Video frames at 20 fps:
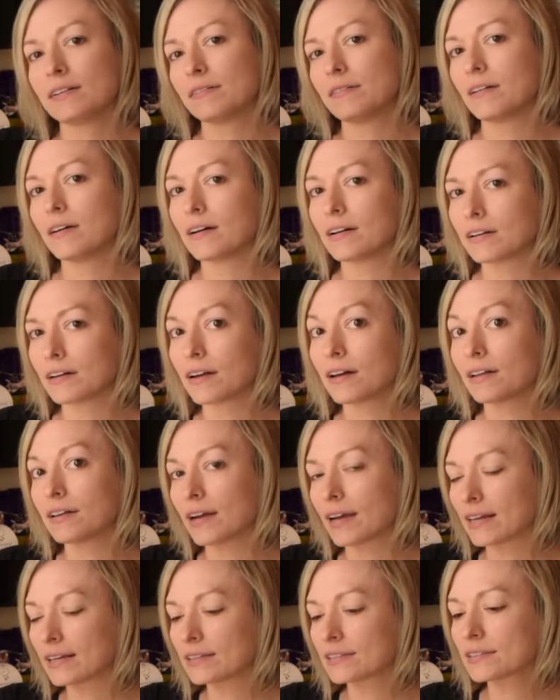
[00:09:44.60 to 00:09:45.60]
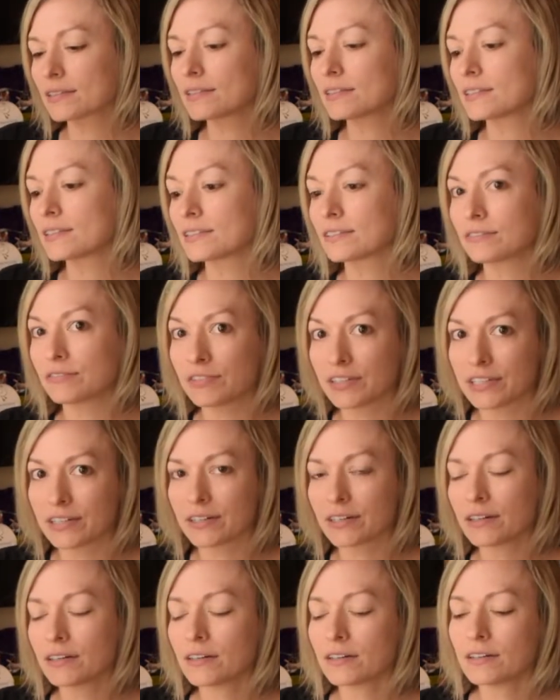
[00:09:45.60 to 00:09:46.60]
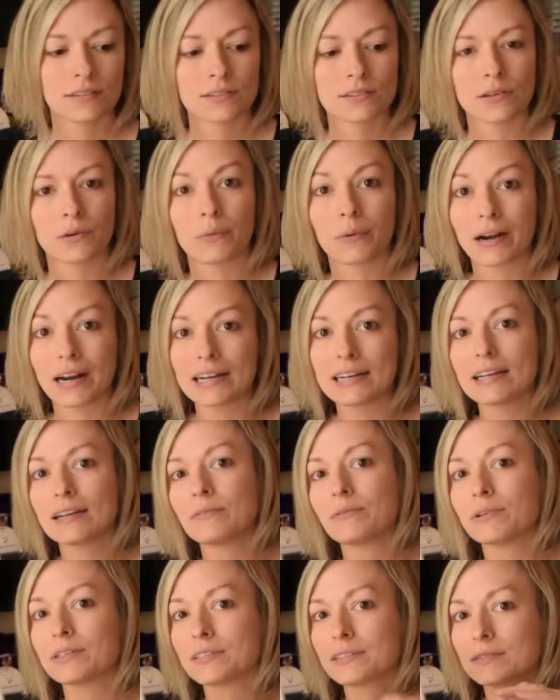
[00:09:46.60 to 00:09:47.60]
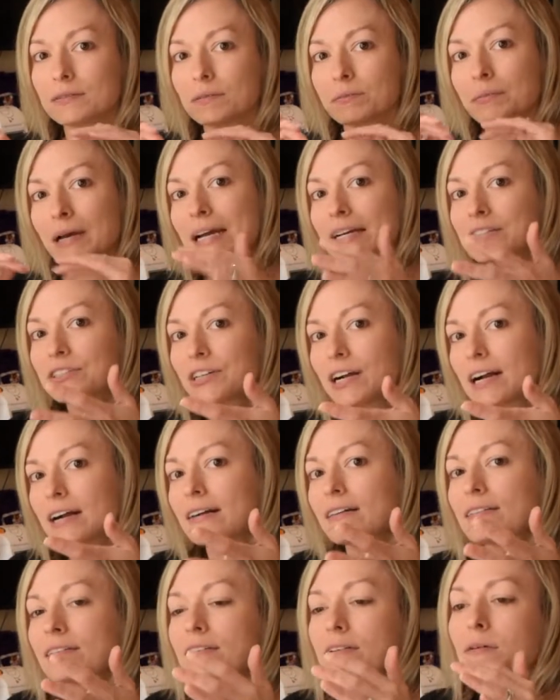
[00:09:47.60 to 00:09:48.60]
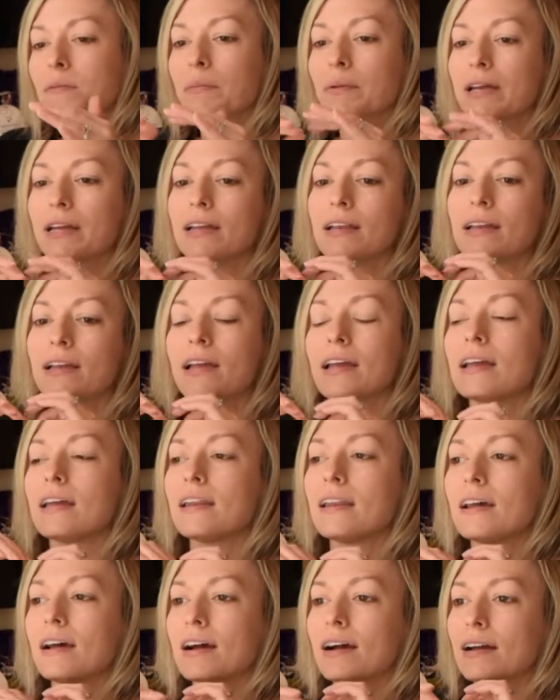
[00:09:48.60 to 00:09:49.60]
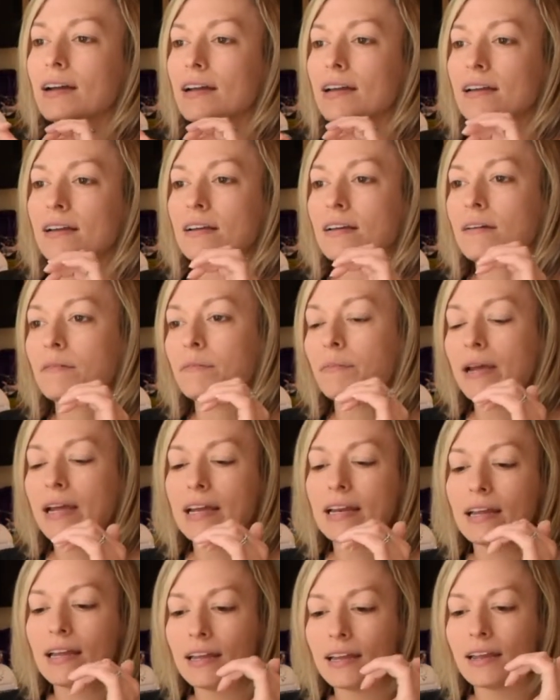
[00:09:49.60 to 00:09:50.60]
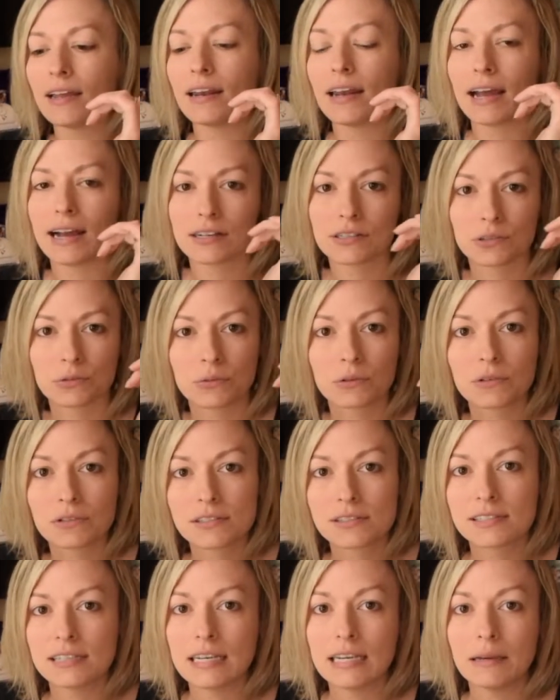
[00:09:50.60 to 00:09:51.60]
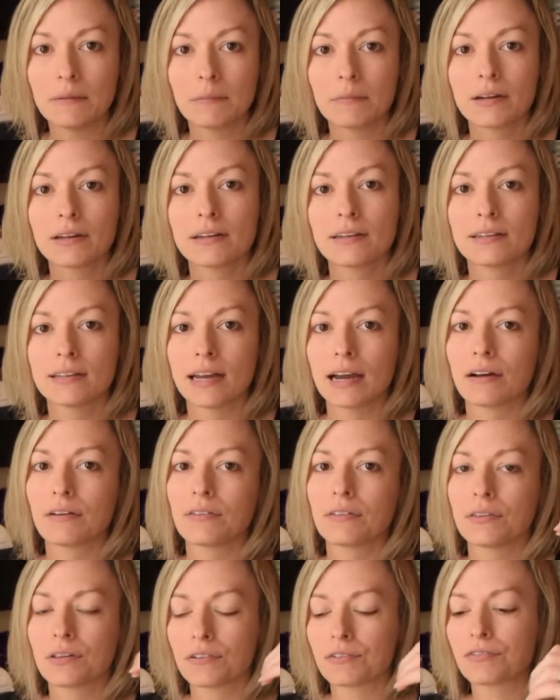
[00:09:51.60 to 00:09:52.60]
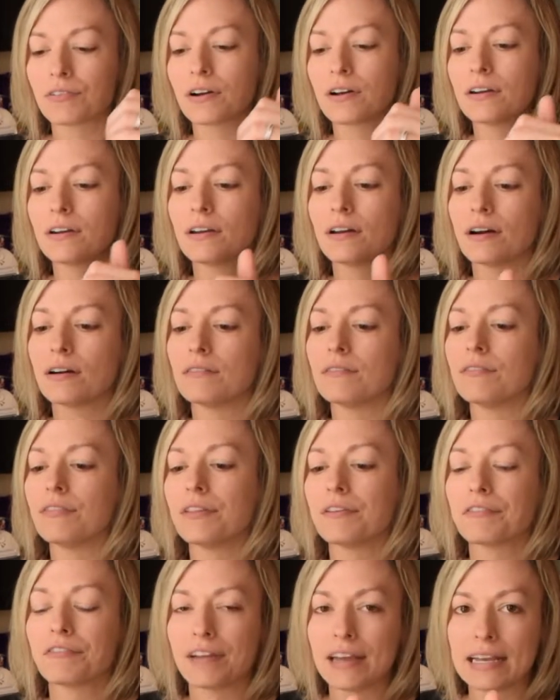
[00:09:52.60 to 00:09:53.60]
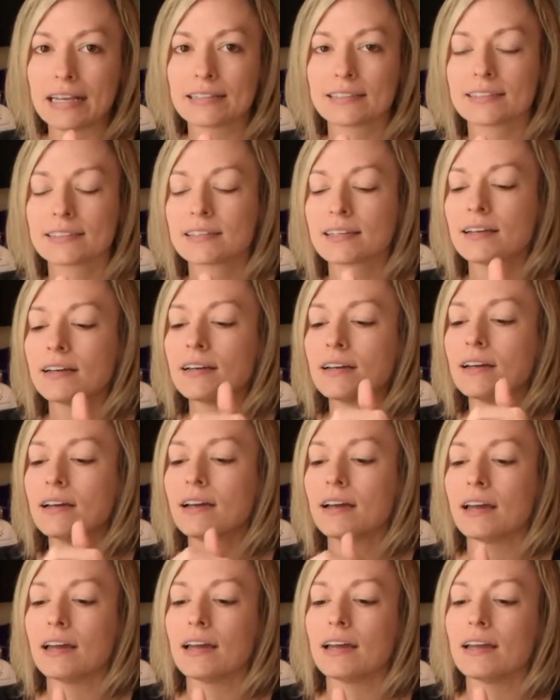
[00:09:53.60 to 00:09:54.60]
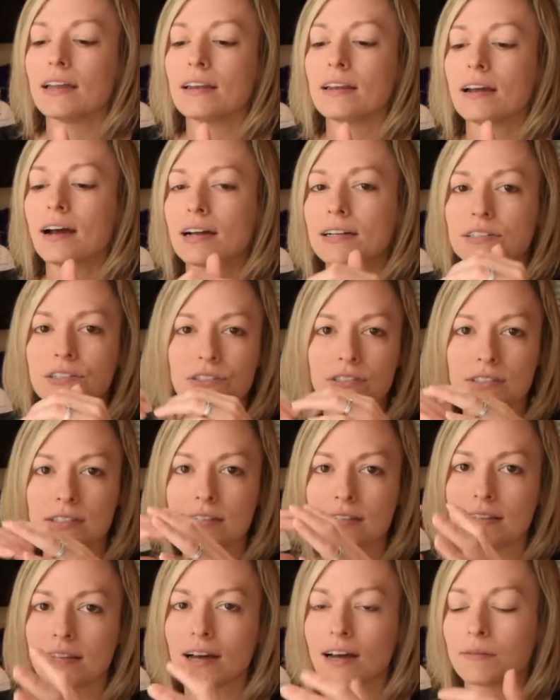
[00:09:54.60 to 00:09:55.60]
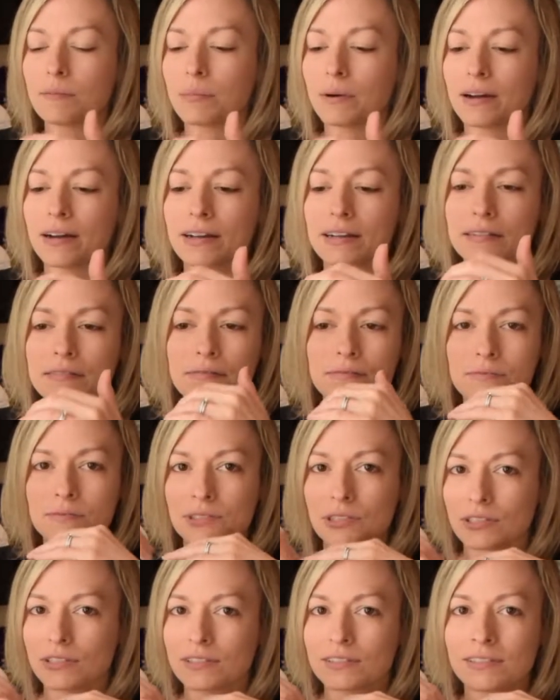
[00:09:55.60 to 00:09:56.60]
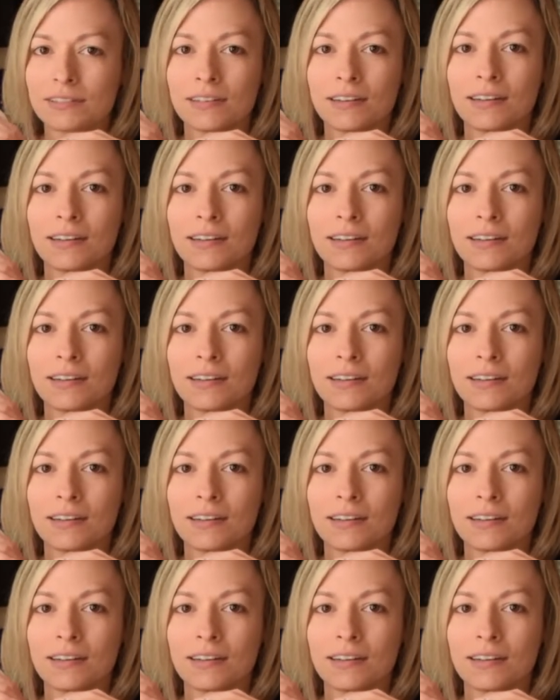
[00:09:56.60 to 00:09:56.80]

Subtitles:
a nice sphere. So what I did was backtrack a little bit, and I made it an actual seam down the front of the face. And I just did that by just